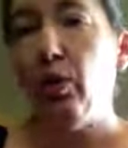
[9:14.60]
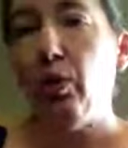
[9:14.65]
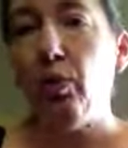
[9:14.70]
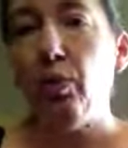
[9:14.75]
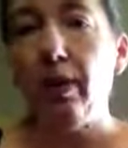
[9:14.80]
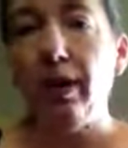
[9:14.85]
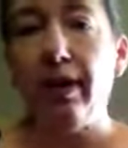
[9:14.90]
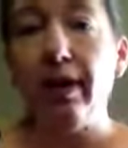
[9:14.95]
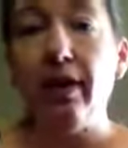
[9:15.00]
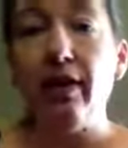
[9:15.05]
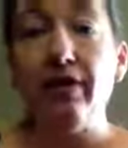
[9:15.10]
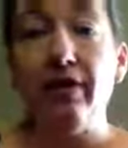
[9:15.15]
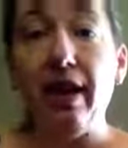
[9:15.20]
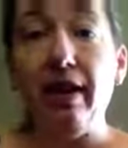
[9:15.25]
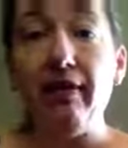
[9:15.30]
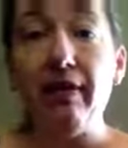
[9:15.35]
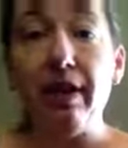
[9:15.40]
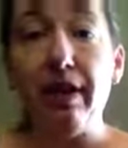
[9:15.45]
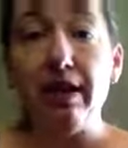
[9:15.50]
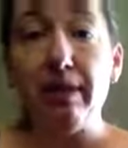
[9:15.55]
one of their
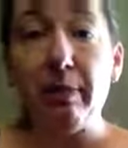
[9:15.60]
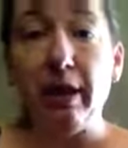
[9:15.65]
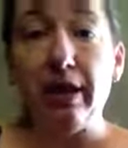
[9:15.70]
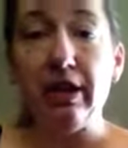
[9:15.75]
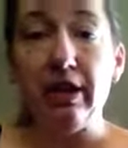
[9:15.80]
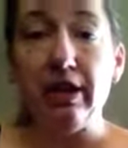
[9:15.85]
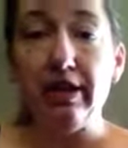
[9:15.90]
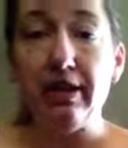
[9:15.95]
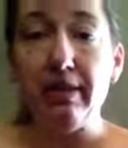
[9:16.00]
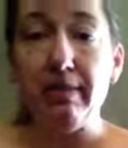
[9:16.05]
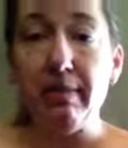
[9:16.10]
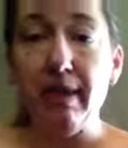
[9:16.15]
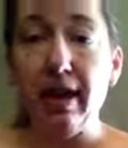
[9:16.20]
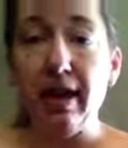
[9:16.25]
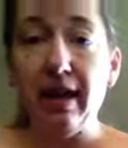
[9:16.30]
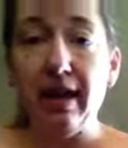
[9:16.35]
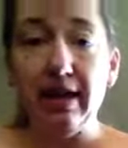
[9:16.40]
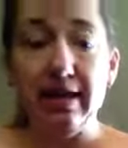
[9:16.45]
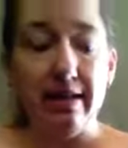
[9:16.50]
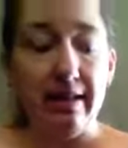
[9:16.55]
favorite expressions to
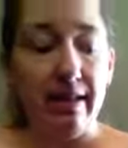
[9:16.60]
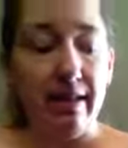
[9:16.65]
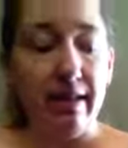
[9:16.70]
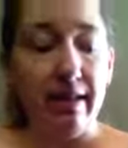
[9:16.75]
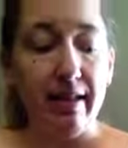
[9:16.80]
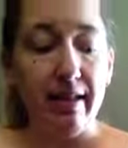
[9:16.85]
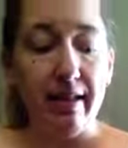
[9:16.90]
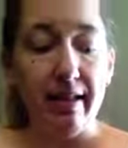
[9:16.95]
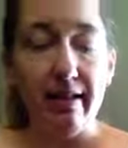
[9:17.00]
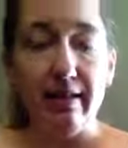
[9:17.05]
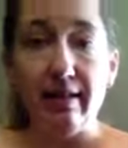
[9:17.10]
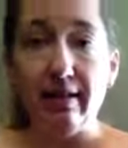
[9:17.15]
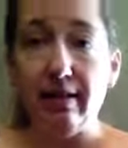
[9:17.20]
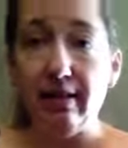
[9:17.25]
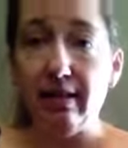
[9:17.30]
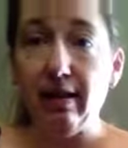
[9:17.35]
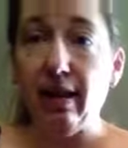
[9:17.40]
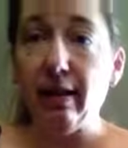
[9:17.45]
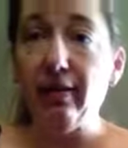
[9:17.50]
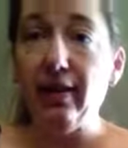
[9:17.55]
make is a
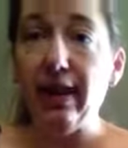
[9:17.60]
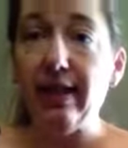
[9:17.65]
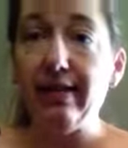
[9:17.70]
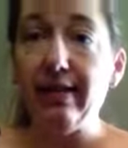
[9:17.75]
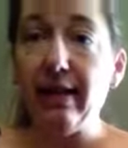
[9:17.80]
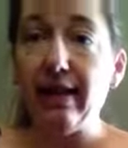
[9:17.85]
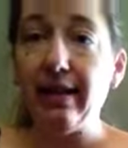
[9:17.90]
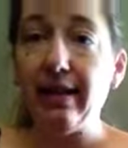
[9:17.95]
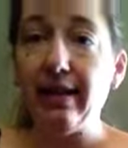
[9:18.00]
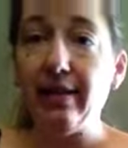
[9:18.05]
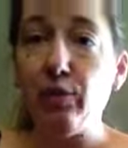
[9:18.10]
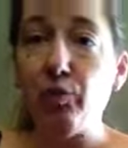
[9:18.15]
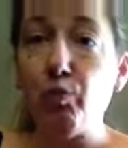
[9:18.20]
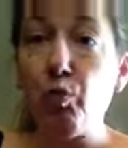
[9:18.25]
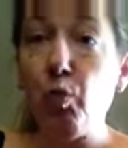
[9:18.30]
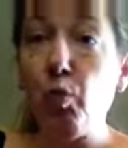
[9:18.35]
little duck face like this.